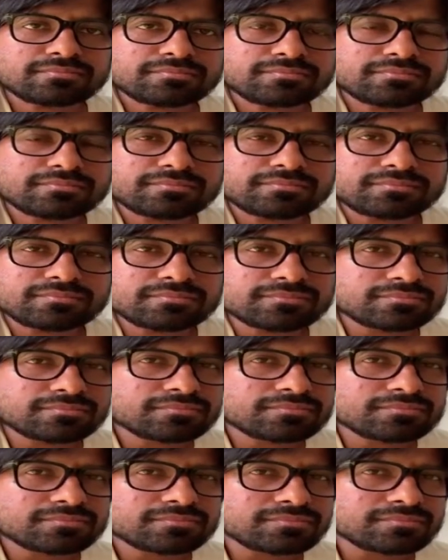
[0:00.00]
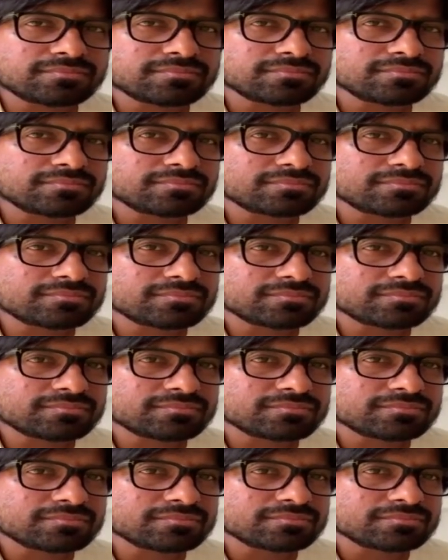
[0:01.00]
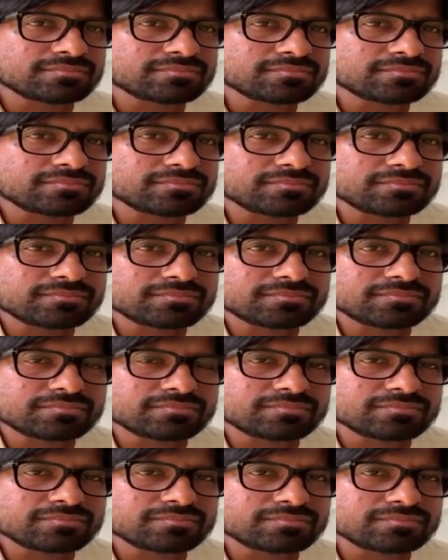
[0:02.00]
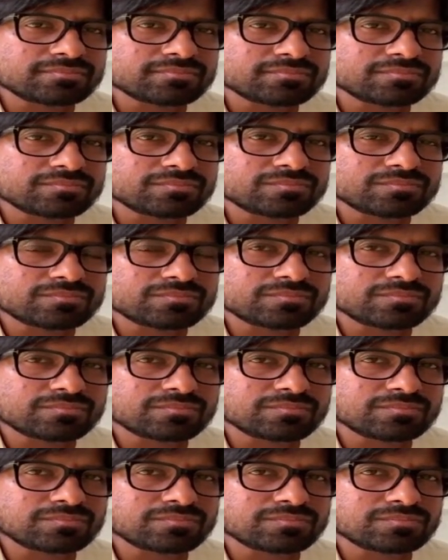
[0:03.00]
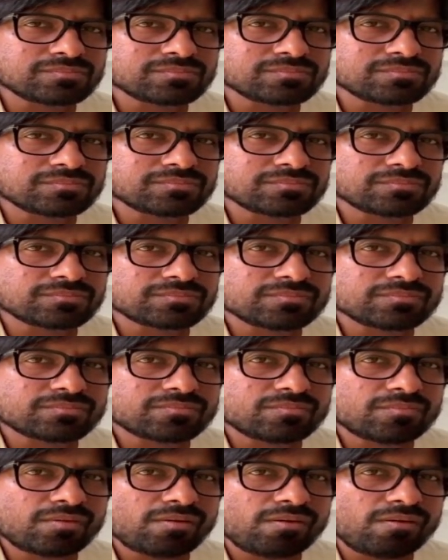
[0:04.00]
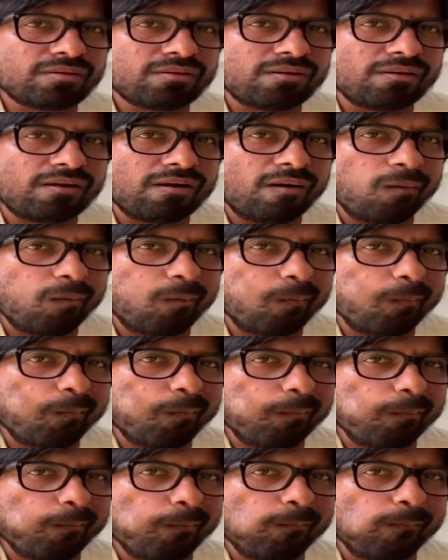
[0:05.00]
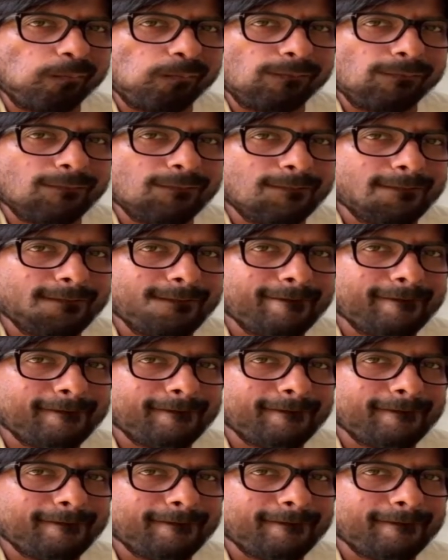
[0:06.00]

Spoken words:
This person isn't speaking.